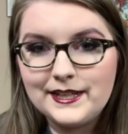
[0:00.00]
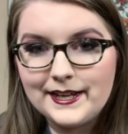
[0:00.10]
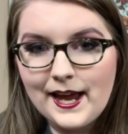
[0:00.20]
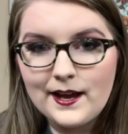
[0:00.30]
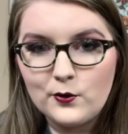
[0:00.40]

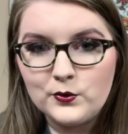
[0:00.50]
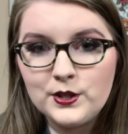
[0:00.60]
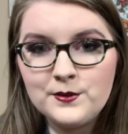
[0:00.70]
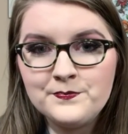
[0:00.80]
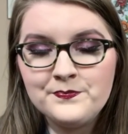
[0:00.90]
account
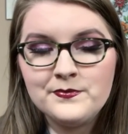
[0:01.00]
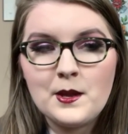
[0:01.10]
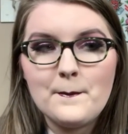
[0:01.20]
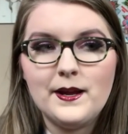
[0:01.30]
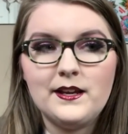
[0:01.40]

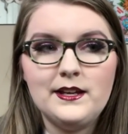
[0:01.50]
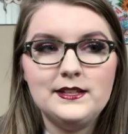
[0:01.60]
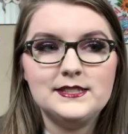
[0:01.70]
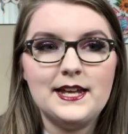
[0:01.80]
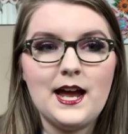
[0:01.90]

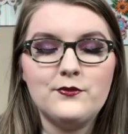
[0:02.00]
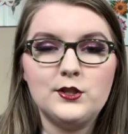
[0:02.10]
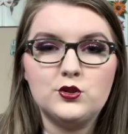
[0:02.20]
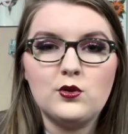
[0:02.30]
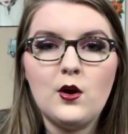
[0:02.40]
because they have to
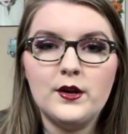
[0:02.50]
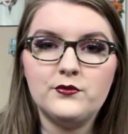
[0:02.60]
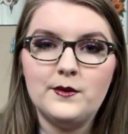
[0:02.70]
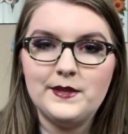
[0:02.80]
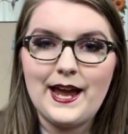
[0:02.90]
draw it
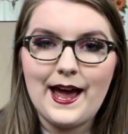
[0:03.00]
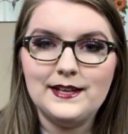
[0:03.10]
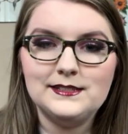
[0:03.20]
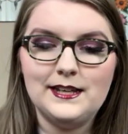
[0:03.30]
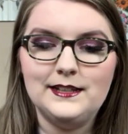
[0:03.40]
from the
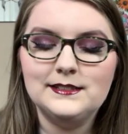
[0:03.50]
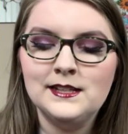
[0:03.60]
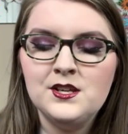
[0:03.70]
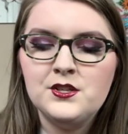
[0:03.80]
assets.